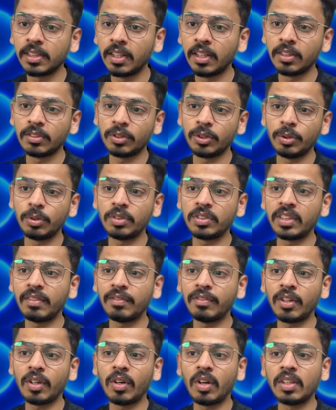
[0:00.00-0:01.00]
So use them
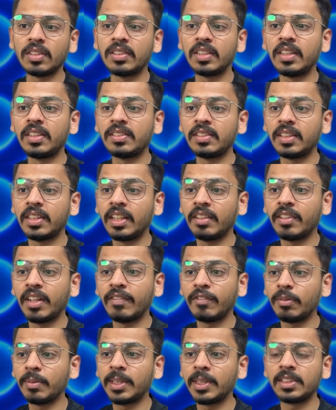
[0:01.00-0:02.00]
for non-sensitive
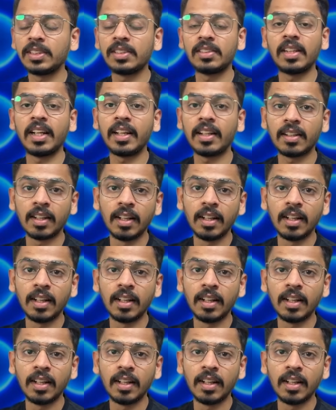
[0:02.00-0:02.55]
informations like